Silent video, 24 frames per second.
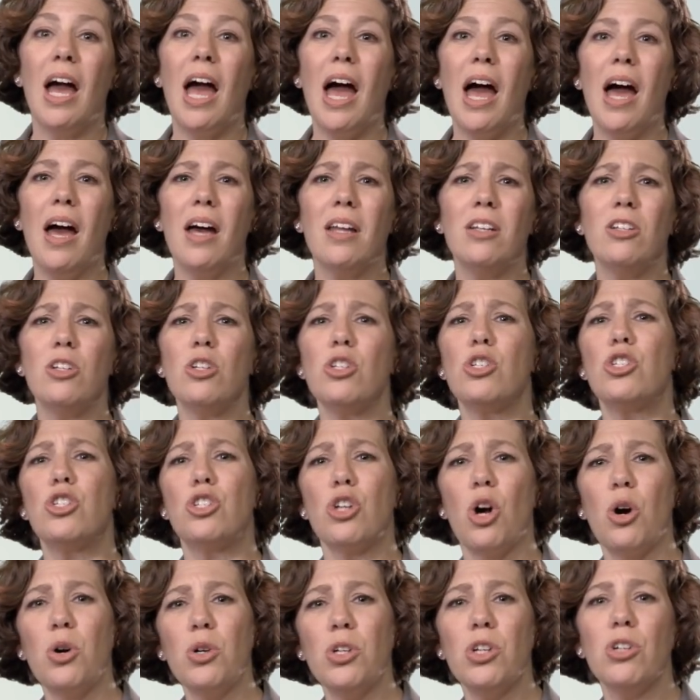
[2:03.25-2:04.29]
and
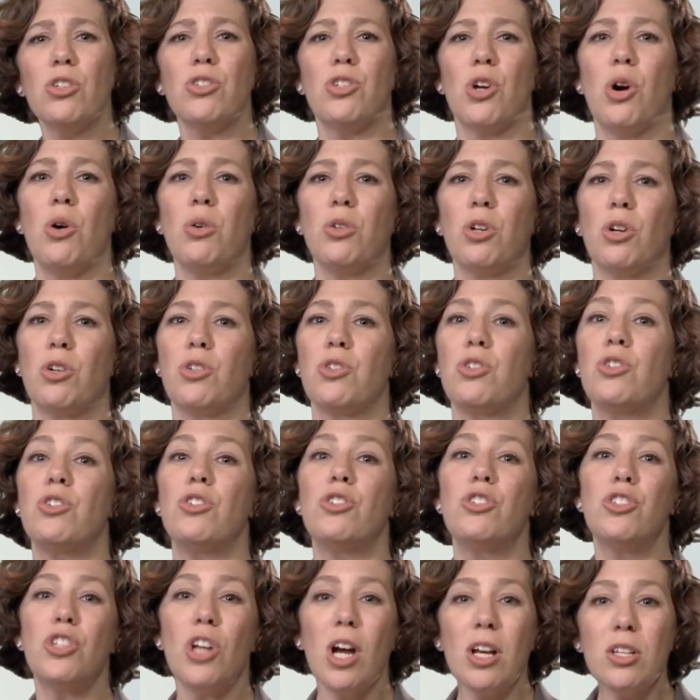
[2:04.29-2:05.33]
show your donors
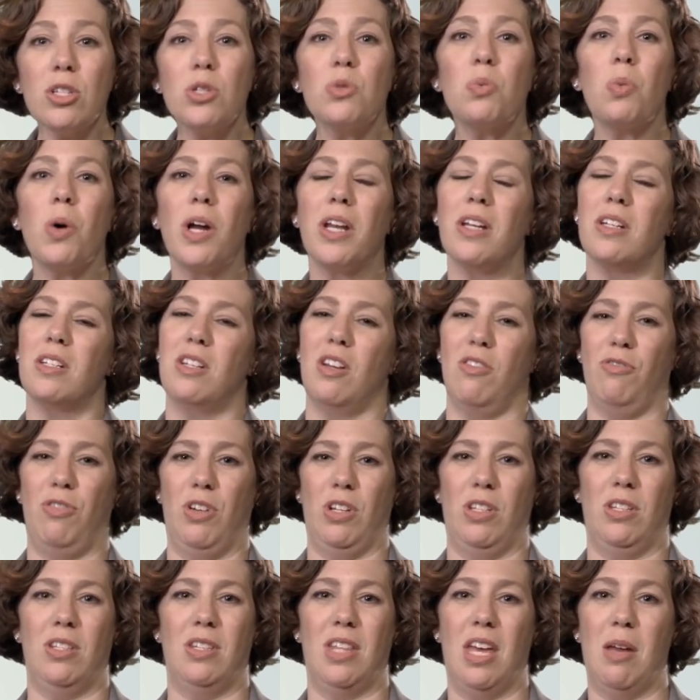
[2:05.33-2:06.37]
just what a
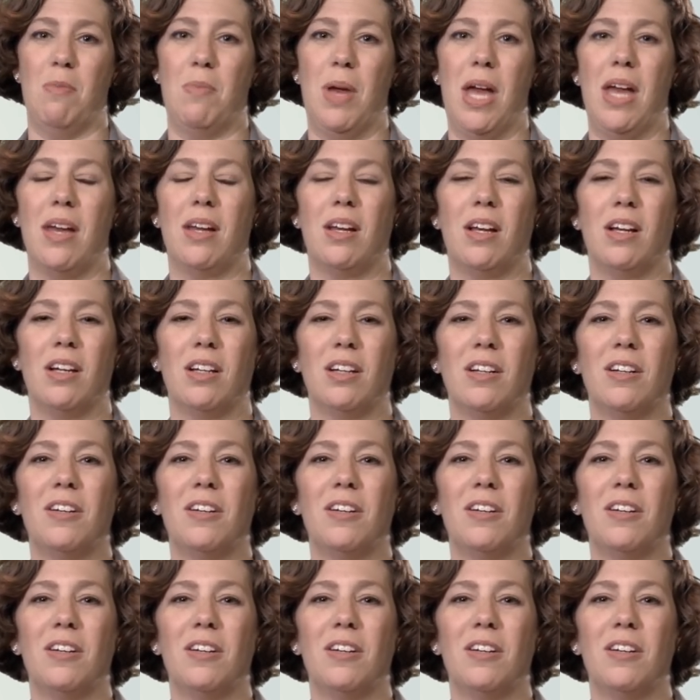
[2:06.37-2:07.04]
difference they make.